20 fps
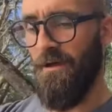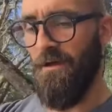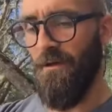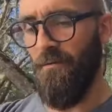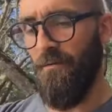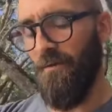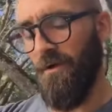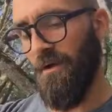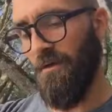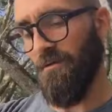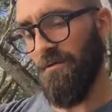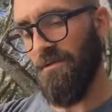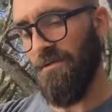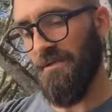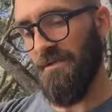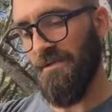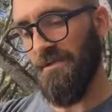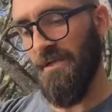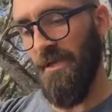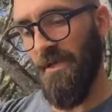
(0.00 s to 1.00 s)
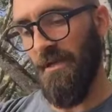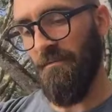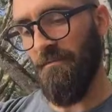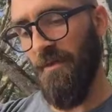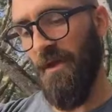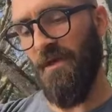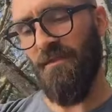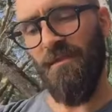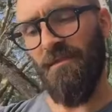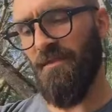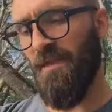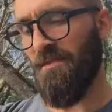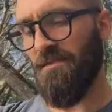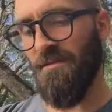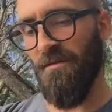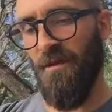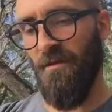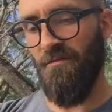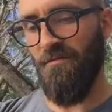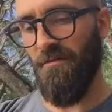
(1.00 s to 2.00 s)
What else to say? I think that's
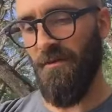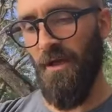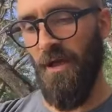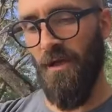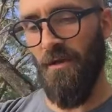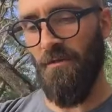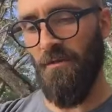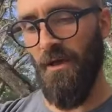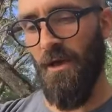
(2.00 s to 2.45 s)
enough for now.